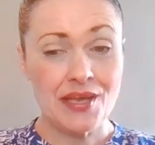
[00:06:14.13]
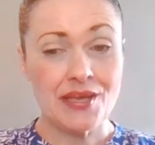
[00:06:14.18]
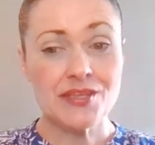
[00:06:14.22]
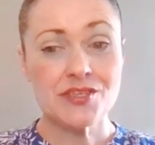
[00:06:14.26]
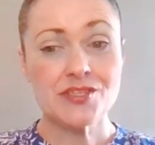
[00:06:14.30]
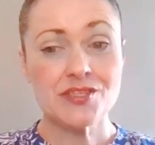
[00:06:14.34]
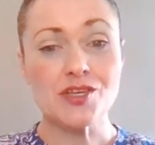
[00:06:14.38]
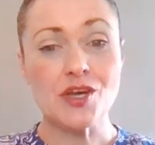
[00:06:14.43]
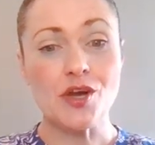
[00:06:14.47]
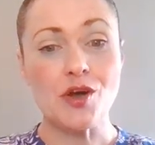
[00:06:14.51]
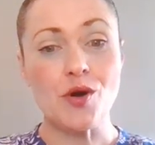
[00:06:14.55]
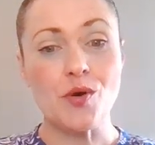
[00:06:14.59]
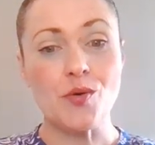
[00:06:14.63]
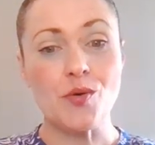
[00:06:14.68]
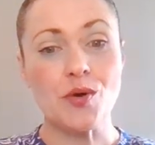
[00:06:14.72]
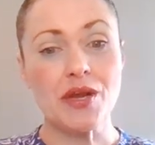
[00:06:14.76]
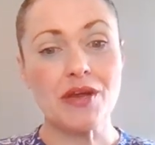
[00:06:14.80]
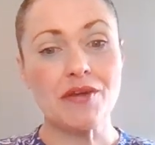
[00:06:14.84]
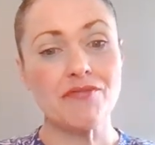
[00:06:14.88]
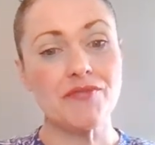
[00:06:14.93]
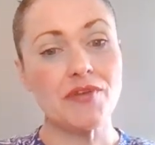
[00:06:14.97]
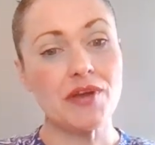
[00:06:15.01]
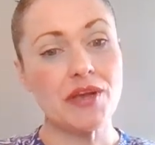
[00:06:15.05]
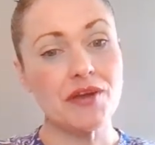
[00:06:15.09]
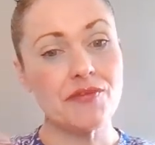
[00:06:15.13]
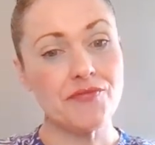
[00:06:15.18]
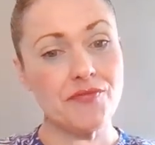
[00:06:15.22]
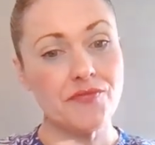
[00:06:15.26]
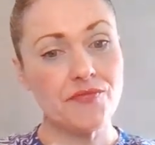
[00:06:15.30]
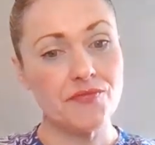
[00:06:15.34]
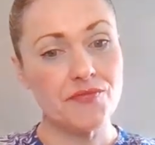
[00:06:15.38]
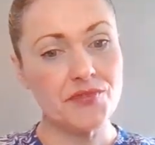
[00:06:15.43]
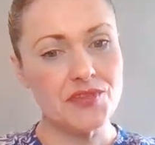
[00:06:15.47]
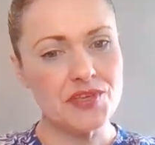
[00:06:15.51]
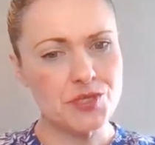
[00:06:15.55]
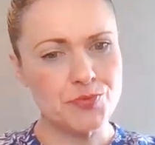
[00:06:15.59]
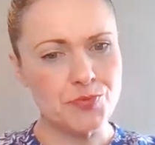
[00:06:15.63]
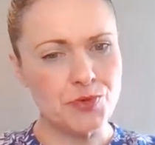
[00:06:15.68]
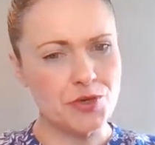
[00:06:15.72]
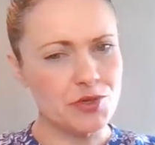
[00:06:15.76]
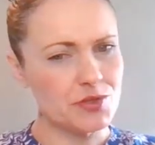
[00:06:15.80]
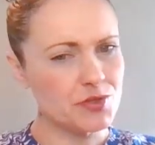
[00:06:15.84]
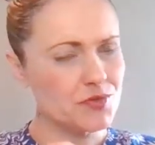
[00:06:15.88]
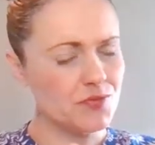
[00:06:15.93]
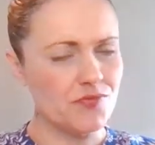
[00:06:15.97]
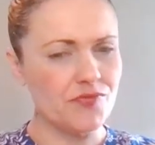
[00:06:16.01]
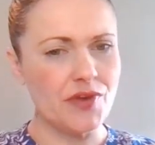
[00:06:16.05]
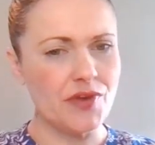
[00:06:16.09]
So if the
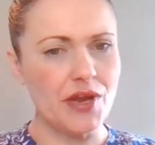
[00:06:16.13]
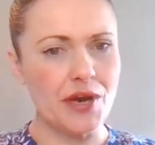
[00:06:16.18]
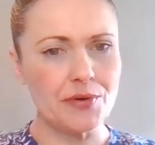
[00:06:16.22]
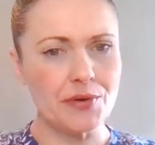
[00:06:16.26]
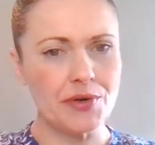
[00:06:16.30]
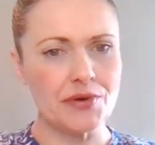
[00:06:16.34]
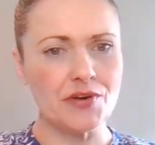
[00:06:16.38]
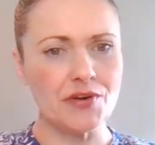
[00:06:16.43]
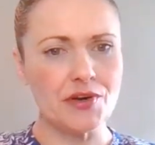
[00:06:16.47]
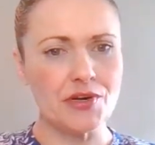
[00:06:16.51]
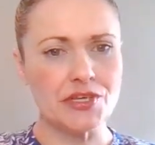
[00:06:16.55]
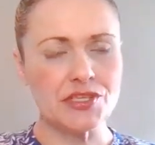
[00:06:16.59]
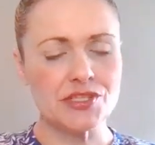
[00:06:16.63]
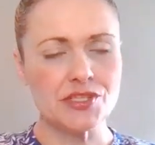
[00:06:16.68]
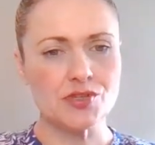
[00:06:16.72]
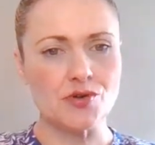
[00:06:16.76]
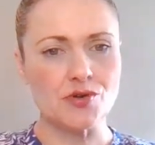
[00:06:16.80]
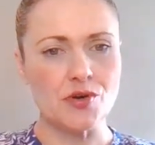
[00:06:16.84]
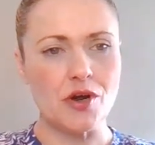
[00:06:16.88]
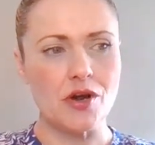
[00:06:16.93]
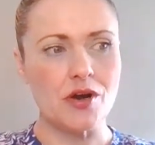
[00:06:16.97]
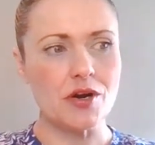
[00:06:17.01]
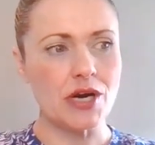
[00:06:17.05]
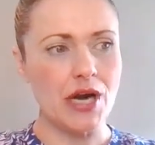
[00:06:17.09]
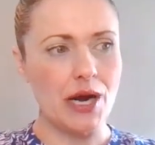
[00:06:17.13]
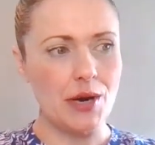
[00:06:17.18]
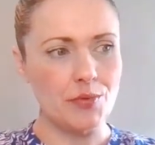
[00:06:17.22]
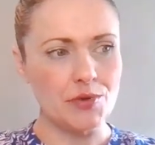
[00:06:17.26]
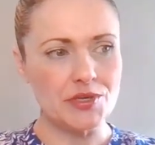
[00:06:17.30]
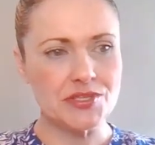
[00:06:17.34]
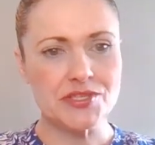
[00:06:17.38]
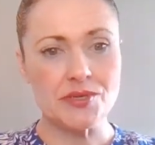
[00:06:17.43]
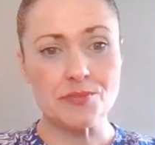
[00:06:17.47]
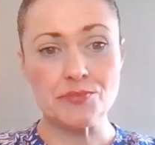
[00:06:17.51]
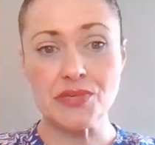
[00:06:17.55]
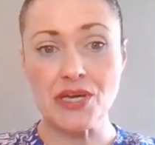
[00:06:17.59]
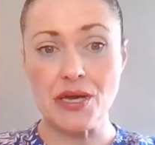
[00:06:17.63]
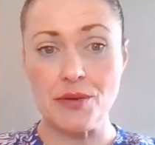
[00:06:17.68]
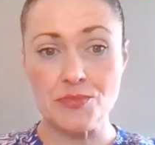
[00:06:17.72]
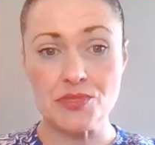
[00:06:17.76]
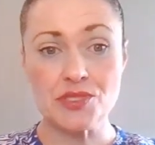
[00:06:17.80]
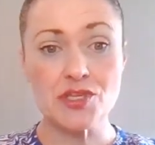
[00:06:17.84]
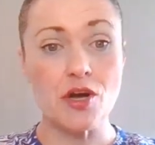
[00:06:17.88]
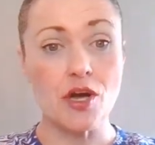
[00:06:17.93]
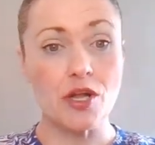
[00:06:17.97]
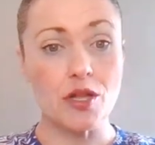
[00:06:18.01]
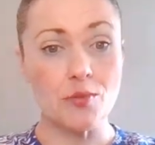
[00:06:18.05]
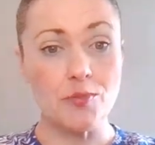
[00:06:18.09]
spirit's very, very strong, I will sometimes
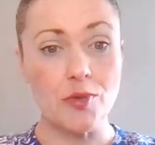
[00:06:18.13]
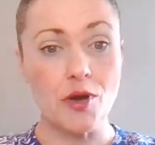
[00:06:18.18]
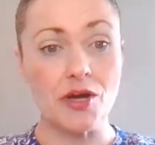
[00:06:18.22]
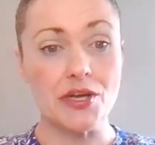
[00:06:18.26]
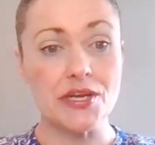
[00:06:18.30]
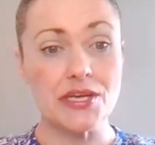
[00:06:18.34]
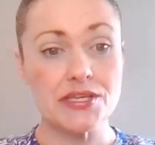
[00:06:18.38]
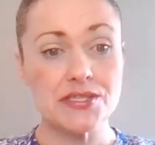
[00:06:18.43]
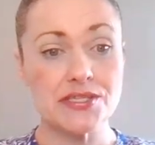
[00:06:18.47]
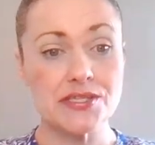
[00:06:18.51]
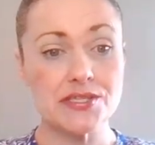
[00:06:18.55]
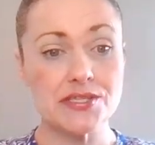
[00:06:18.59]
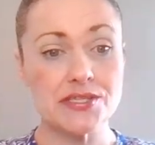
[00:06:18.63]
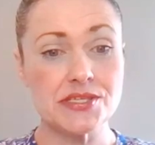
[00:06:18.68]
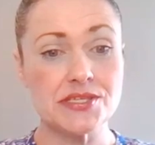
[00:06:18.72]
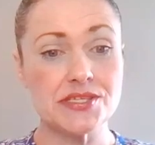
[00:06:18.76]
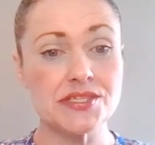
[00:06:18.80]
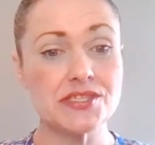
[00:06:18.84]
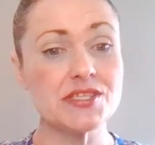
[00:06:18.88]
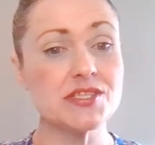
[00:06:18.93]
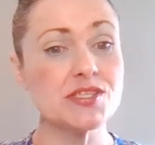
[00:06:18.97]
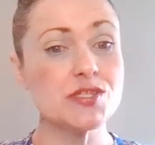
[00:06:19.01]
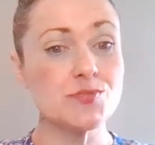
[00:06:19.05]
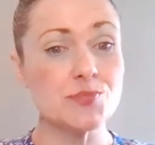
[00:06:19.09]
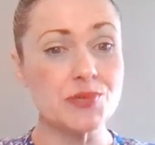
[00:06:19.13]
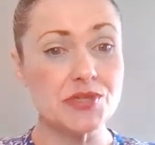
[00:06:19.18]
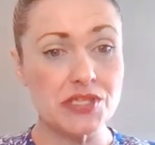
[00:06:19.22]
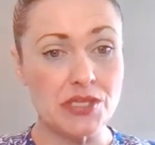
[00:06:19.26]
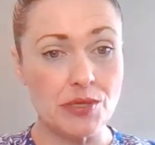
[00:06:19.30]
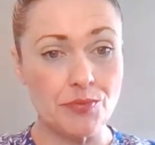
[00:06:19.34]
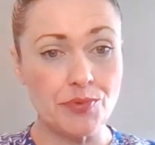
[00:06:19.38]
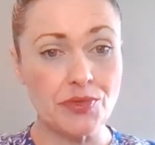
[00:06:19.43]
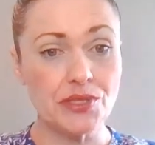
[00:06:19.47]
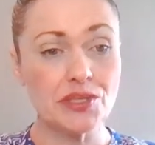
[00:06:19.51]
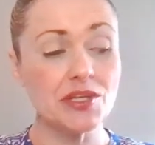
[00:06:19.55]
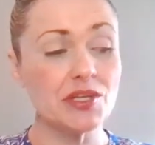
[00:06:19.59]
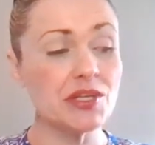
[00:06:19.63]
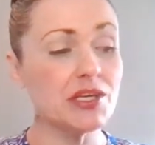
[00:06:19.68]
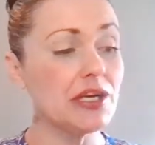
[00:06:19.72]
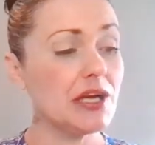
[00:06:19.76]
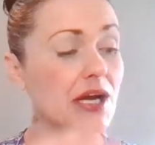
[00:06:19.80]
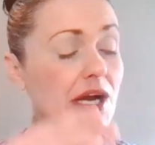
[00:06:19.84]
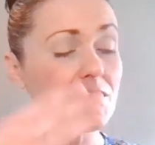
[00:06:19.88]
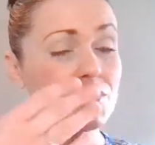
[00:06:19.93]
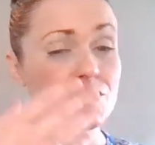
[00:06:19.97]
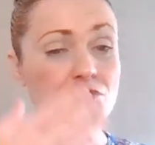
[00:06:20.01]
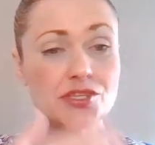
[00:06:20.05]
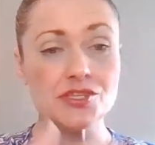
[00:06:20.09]
call upon his assistance, but typically
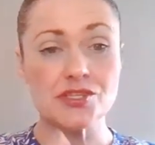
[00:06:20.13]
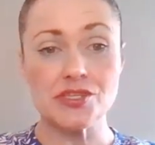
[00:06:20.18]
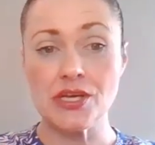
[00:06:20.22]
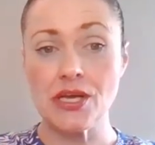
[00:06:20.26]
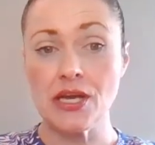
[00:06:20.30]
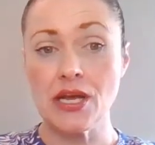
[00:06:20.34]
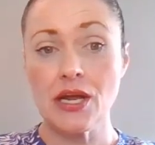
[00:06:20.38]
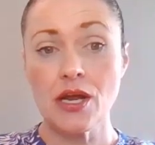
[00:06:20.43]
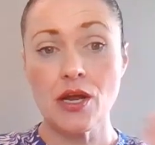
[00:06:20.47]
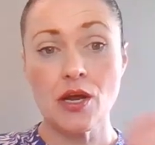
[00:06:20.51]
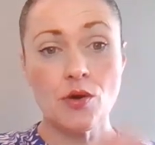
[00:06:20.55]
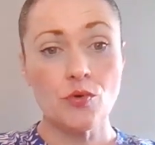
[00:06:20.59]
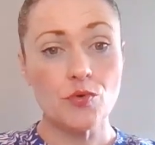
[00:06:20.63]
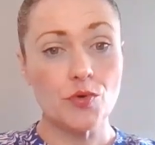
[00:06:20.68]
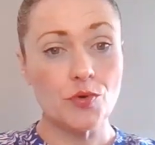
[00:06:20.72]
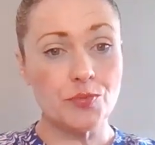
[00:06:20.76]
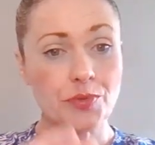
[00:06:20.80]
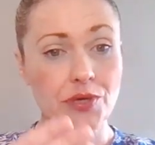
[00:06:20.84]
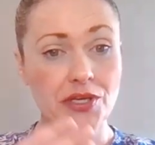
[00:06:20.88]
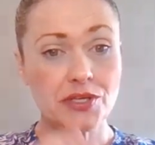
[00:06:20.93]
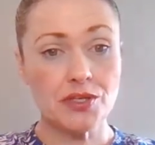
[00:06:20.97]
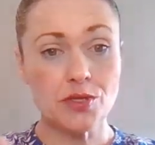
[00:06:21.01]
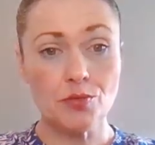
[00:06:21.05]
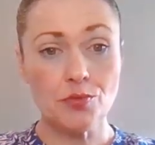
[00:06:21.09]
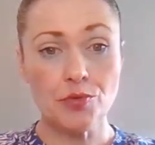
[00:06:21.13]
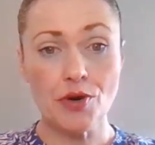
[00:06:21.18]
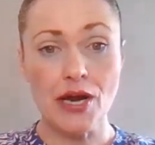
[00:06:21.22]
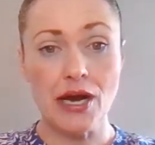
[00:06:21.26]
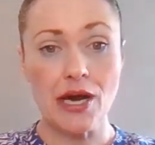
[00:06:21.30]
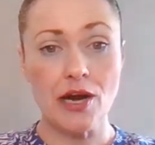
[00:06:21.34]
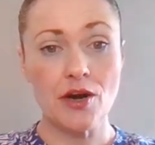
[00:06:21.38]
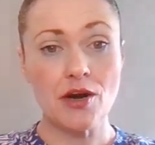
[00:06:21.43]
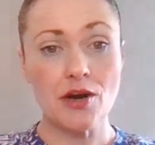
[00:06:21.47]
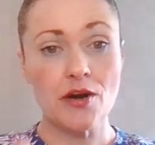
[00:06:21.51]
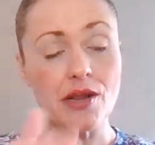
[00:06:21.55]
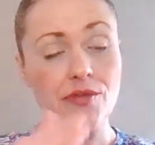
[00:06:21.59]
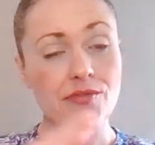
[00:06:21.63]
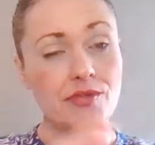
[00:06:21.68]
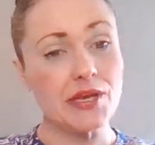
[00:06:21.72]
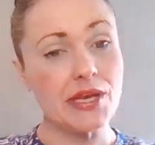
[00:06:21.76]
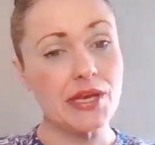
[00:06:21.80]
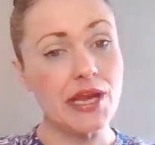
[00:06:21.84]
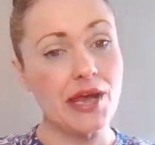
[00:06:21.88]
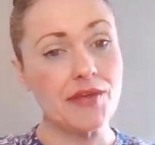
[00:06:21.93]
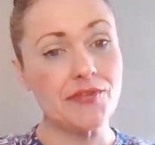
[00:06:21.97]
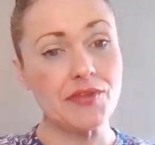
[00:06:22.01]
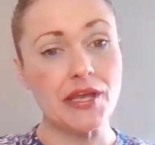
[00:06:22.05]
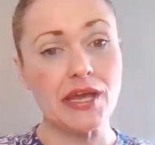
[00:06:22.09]
I just repeat the prayer, and then
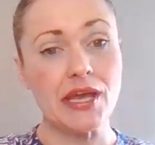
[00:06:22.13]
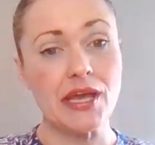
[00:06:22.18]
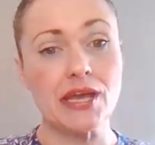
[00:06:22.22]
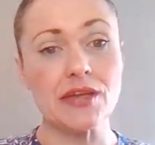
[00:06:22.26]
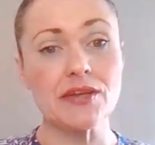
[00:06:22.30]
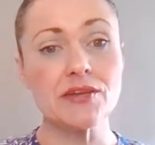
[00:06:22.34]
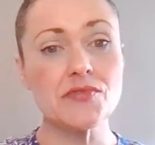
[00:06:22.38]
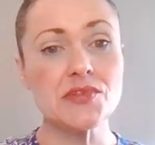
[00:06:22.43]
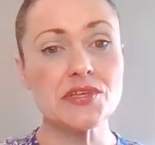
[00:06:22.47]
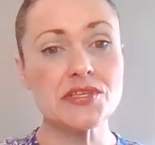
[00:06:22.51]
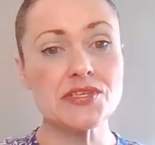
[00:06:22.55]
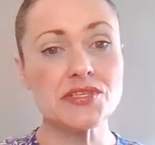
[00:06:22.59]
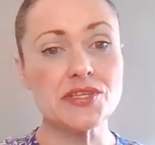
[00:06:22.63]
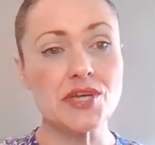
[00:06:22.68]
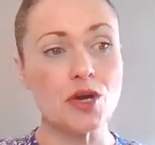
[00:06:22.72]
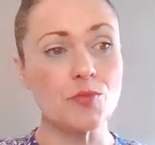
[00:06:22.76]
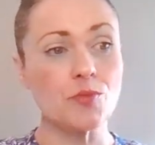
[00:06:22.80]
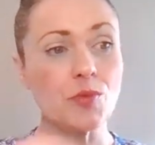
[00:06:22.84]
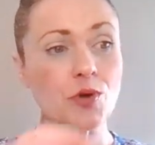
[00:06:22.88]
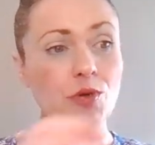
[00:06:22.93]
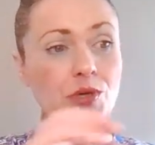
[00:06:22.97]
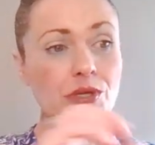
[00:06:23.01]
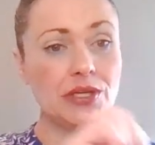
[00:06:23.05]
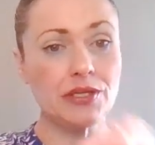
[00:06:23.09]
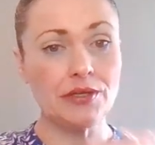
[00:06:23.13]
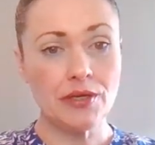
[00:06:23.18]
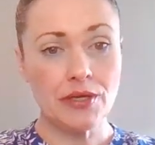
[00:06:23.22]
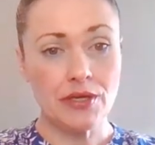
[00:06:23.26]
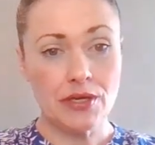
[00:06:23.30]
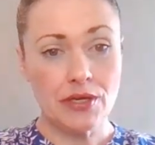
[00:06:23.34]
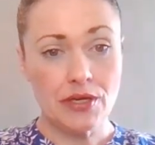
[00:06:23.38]
at the end of the ceremony,